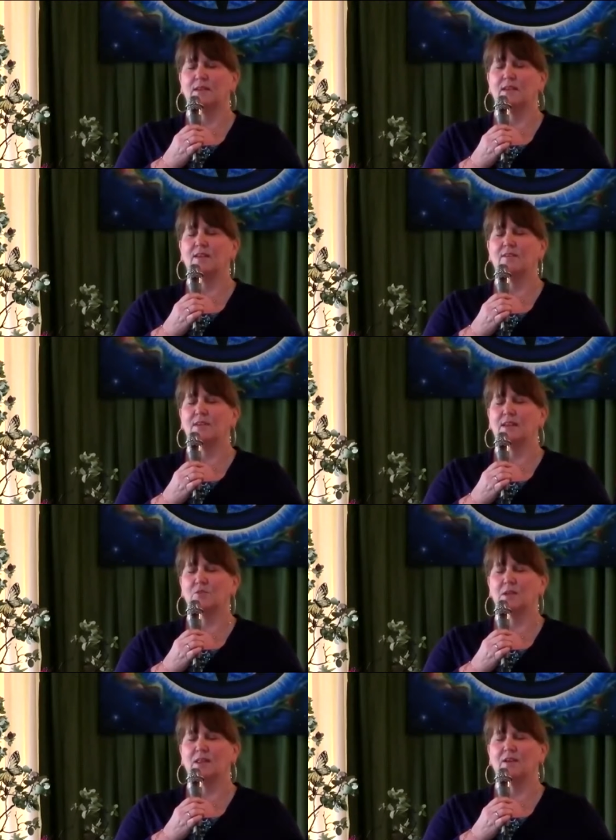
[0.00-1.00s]
even as
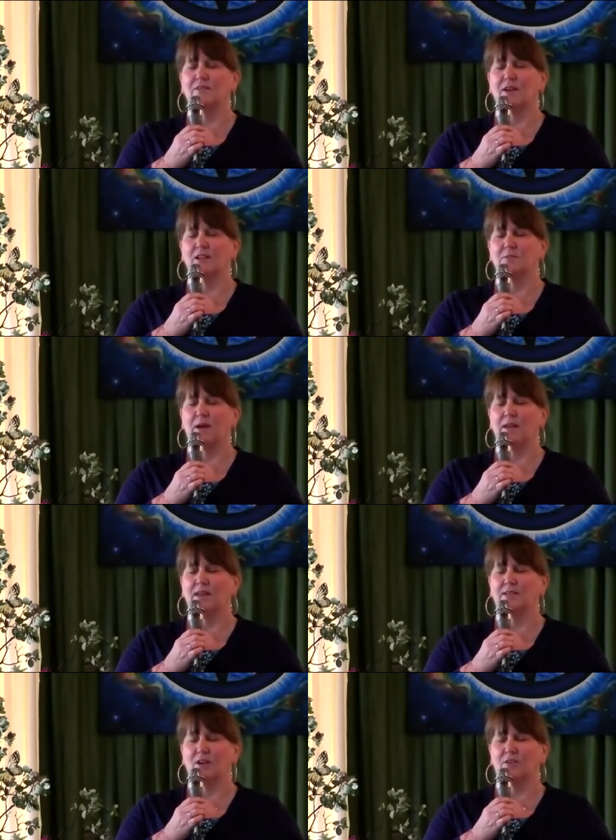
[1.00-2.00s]
we love God's body
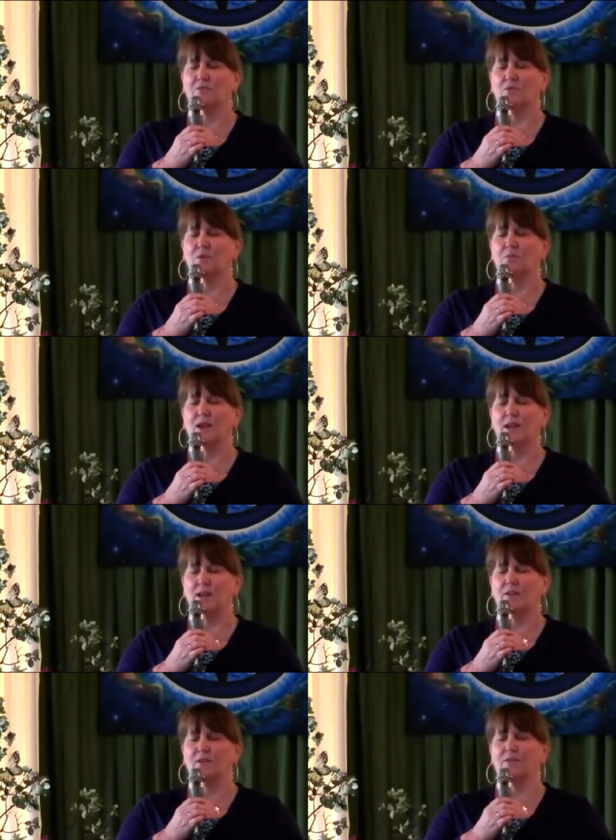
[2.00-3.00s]
as our form right
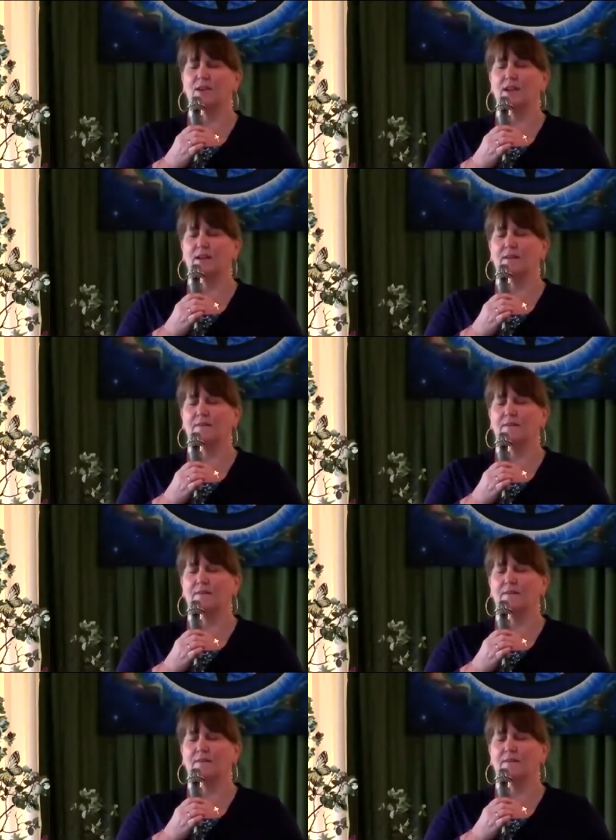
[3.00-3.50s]
here and right now.